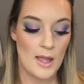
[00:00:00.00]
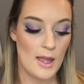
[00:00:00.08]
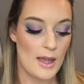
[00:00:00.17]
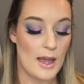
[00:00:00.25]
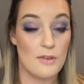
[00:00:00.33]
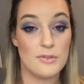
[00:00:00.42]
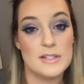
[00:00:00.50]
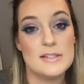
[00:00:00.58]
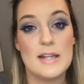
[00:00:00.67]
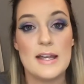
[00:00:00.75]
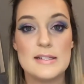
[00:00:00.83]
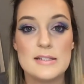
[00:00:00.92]

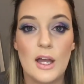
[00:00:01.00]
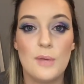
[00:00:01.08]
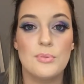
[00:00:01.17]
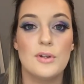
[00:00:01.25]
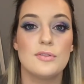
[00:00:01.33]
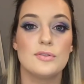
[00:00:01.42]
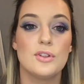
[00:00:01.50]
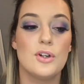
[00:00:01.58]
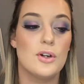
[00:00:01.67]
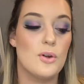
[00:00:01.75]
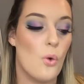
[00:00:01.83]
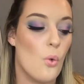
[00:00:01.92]
everyday type of
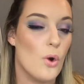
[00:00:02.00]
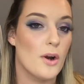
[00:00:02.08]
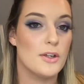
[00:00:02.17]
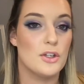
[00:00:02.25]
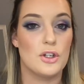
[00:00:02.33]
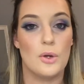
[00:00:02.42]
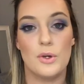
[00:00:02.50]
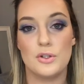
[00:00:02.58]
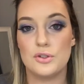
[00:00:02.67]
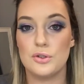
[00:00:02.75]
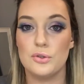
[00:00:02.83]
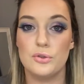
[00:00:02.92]
look, or, you know, a
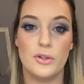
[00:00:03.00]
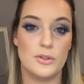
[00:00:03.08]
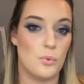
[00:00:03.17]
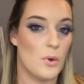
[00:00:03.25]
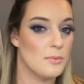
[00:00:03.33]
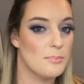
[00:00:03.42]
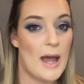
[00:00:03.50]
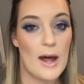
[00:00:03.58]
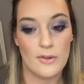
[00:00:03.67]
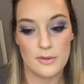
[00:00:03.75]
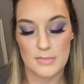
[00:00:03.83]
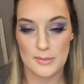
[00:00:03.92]
2 looks 1
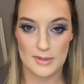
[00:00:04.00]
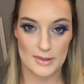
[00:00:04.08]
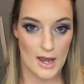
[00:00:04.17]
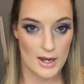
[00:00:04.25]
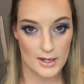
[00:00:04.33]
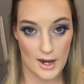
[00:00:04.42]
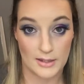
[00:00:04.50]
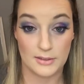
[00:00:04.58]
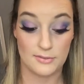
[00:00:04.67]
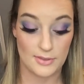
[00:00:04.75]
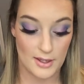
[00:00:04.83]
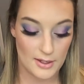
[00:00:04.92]
palette, maybe that kind
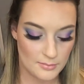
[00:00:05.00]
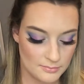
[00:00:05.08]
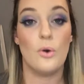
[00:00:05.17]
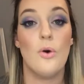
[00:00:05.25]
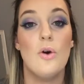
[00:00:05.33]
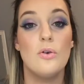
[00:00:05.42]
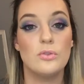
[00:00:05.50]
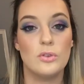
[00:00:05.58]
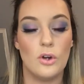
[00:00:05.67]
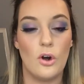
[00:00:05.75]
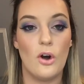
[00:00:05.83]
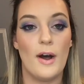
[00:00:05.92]
of thing. So
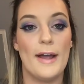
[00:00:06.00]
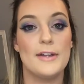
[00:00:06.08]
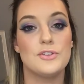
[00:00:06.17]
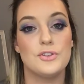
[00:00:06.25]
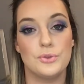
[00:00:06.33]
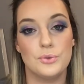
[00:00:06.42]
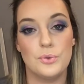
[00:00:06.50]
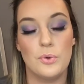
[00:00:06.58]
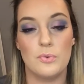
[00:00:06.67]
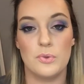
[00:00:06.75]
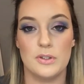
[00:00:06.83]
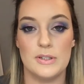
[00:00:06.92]
overall, I
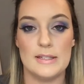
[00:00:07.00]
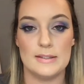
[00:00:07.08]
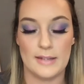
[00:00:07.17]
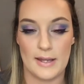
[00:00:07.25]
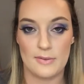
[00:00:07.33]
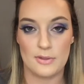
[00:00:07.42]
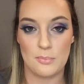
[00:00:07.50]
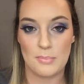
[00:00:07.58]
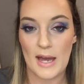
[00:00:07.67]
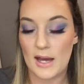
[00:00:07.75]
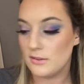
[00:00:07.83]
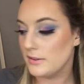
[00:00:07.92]
do really like the
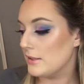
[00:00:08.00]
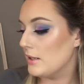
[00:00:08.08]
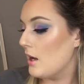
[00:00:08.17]
palette.